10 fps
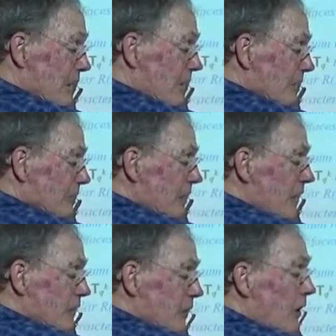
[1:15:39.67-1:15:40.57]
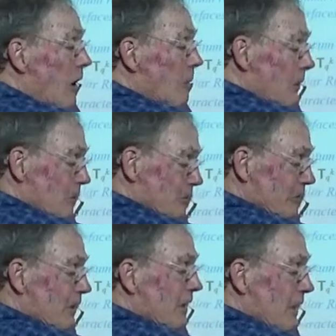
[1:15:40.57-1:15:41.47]
these guys are almost
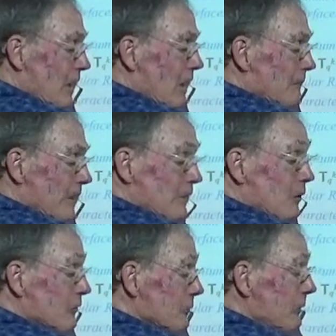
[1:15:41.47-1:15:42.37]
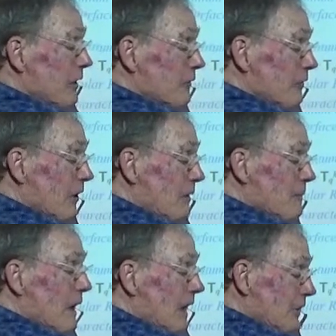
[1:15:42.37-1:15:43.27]
up, they don't spread very
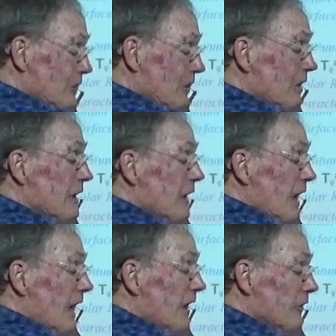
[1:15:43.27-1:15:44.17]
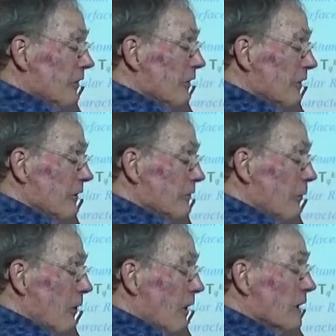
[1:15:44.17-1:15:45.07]
much, and
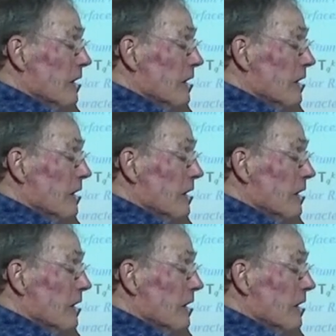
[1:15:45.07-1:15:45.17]
therefore,